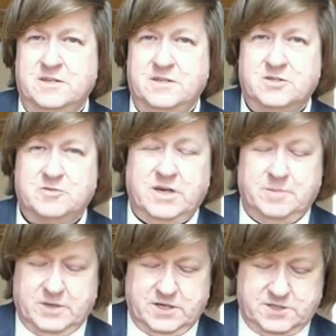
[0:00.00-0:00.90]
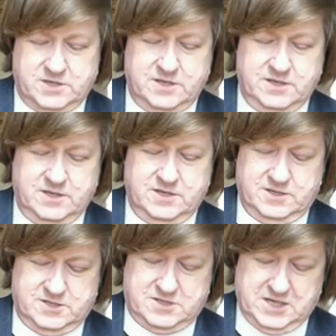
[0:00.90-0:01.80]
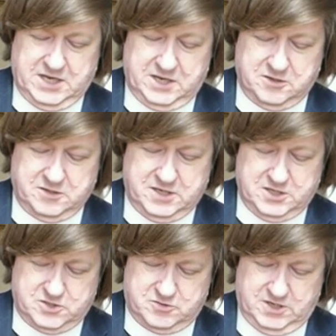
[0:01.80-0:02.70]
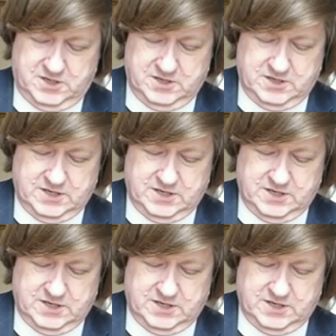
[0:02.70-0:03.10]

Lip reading: described that as a stain on the history